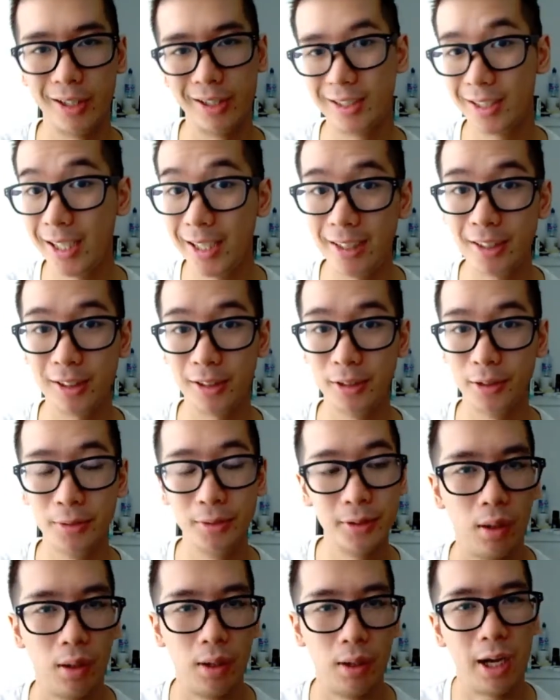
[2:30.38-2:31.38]
instant.
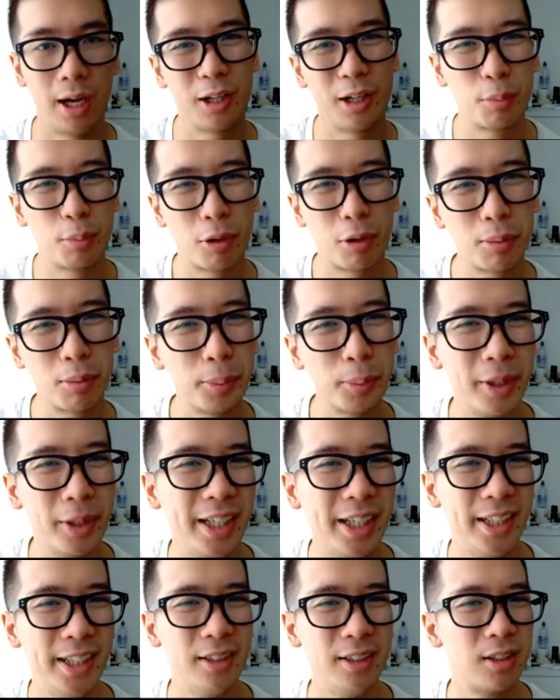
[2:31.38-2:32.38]
And the problem
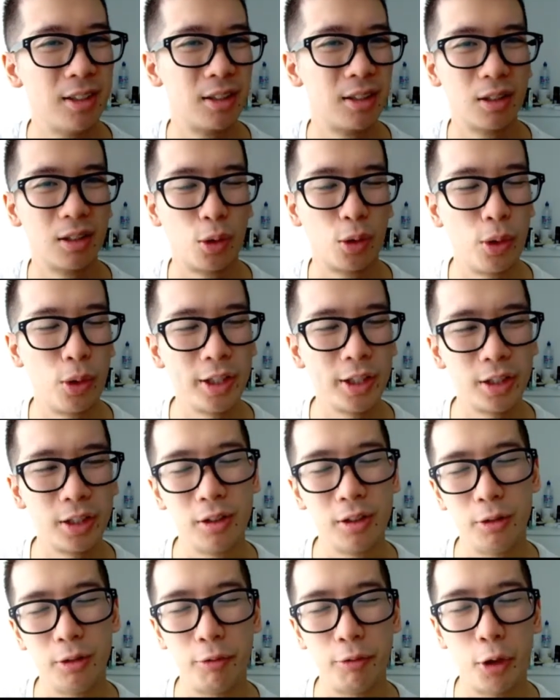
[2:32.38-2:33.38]
is, the
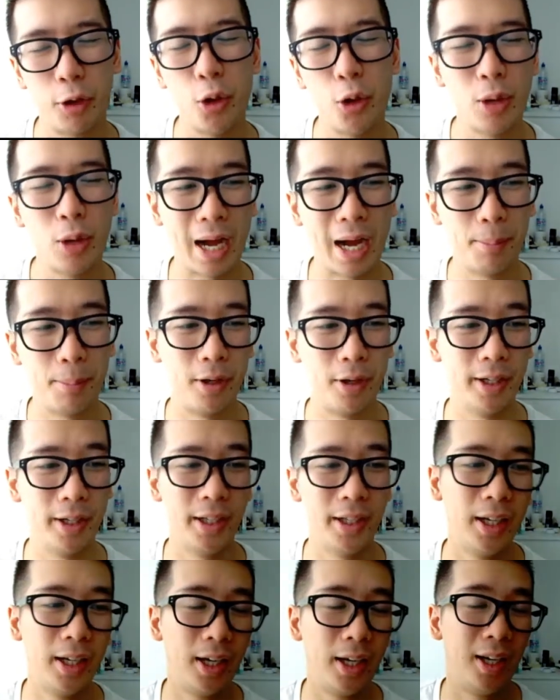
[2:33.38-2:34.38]
question of who am I
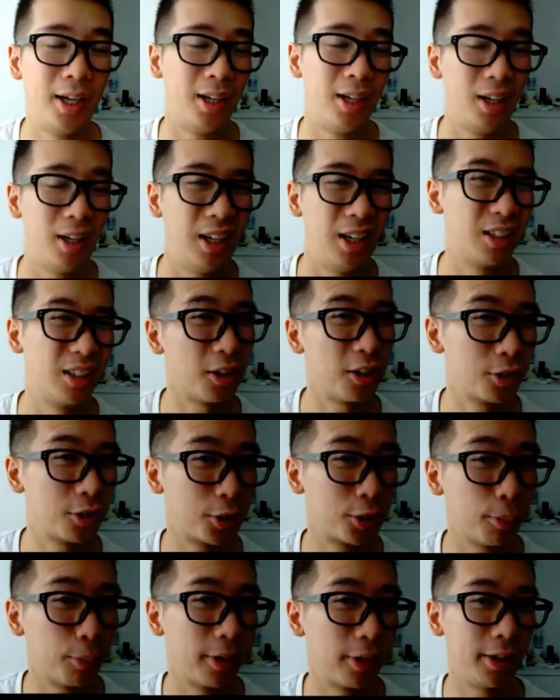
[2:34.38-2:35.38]
is not
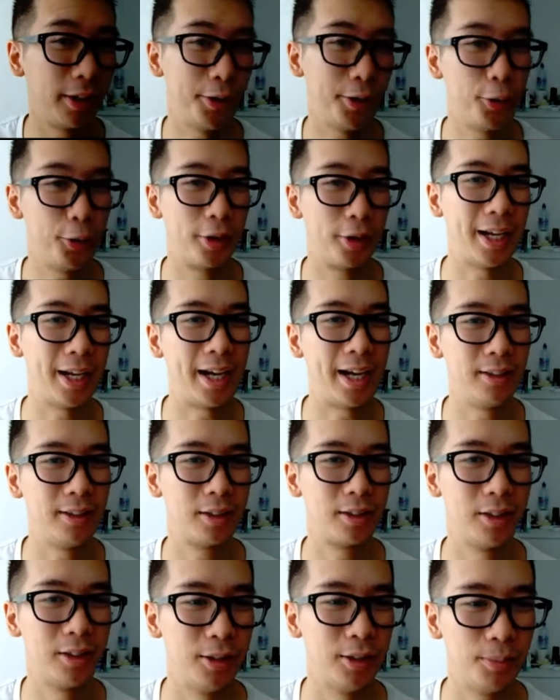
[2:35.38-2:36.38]
something you can
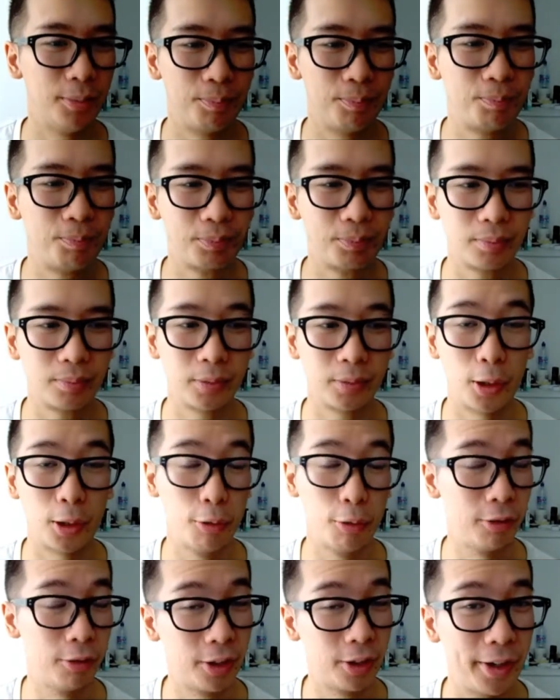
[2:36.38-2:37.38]
answer
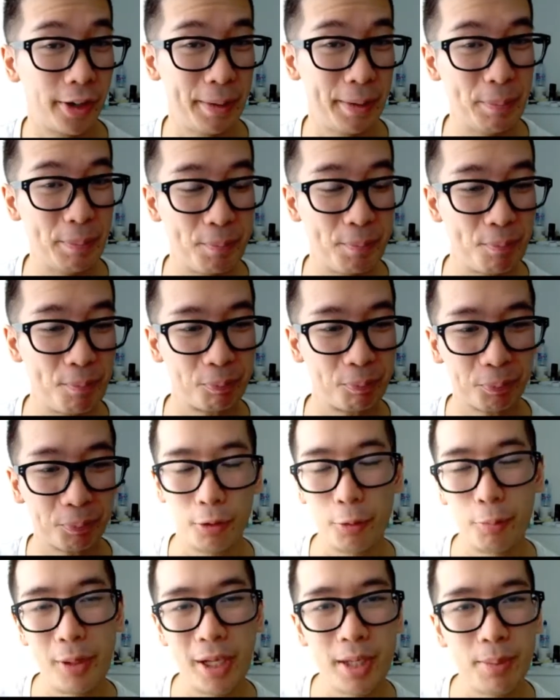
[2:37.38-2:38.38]
overnight. There
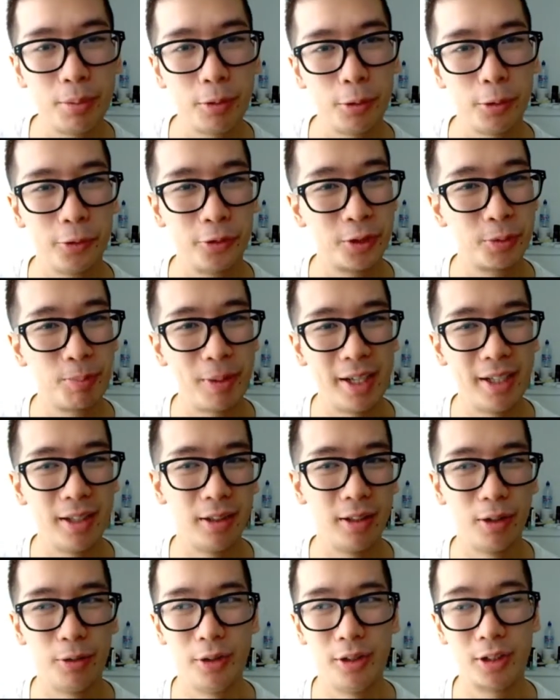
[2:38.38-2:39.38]
are people who have spent
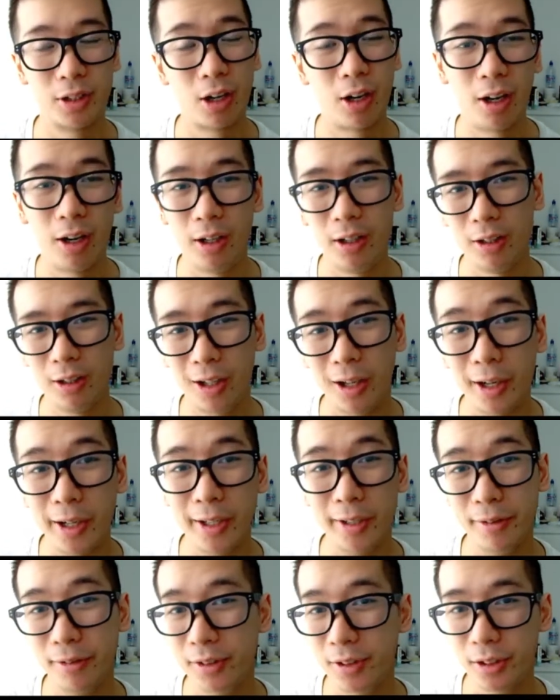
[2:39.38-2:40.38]
their entire
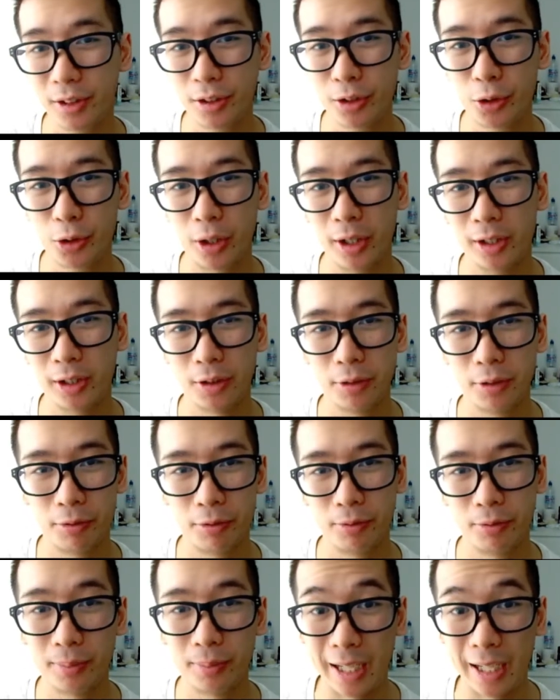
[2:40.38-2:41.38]
lives trying to
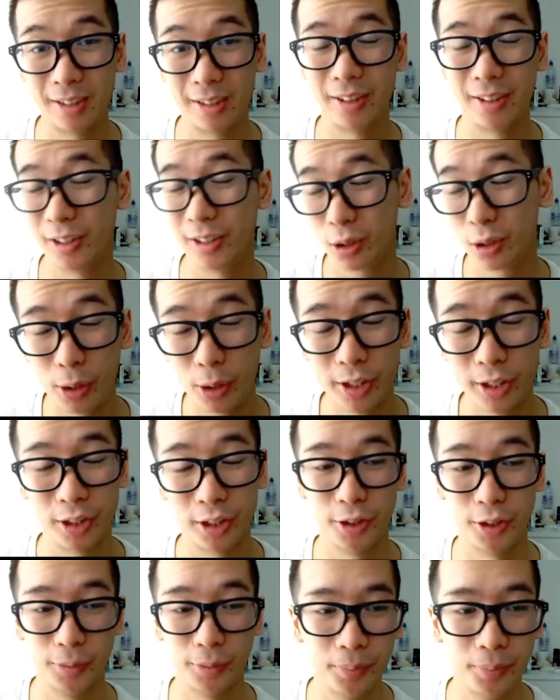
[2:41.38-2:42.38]
answer this
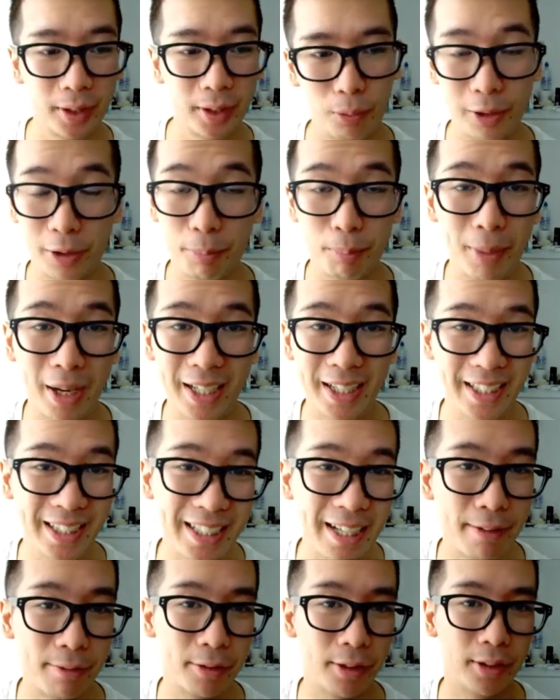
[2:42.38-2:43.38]
question, with
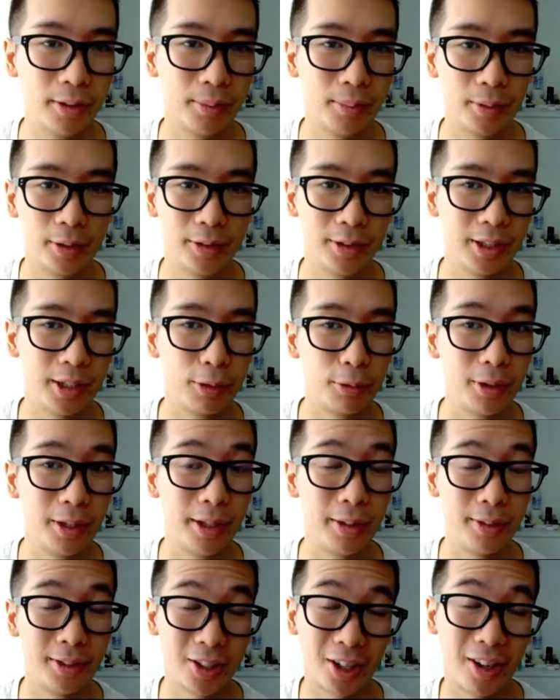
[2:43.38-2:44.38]
many never until
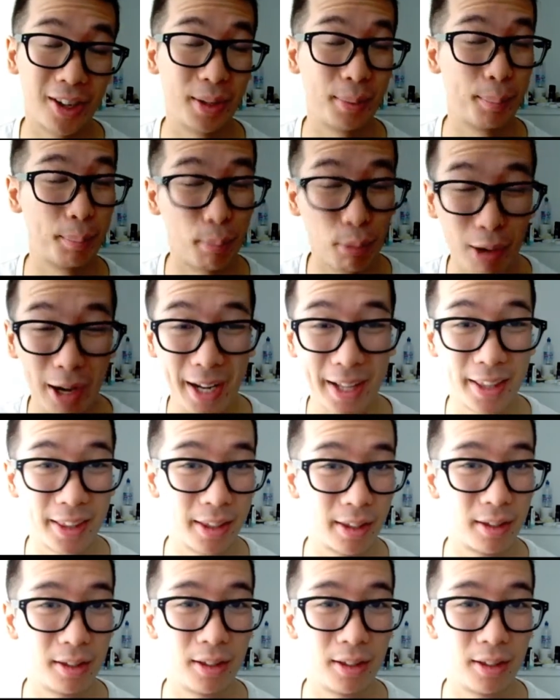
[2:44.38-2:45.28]
their dying breath